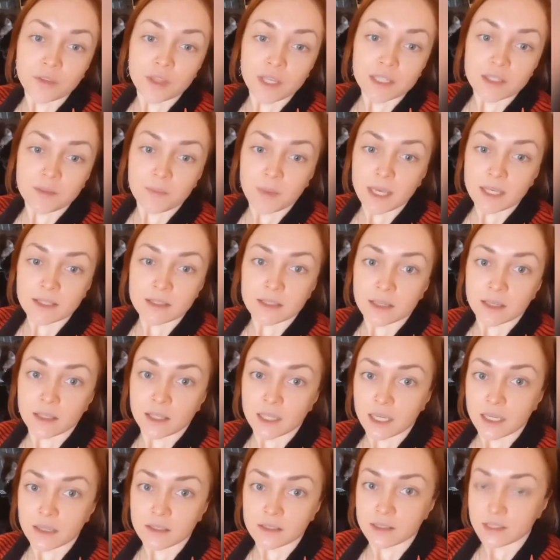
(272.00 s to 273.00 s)
basically
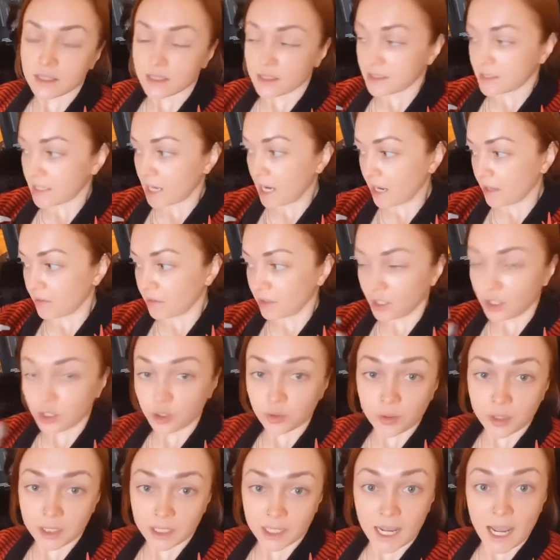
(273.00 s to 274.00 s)
is to say that you
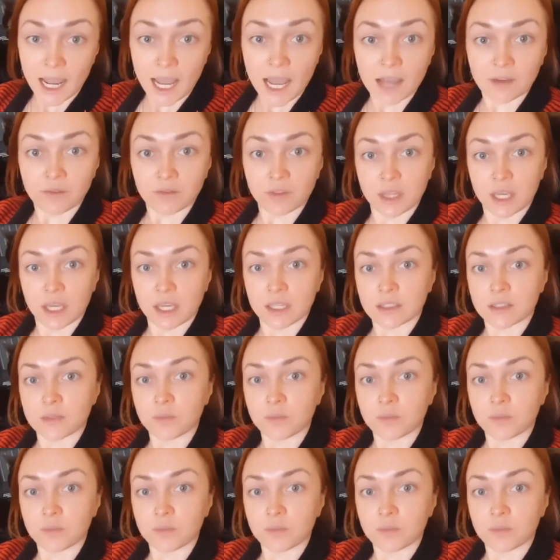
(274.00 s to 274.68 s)
can have this,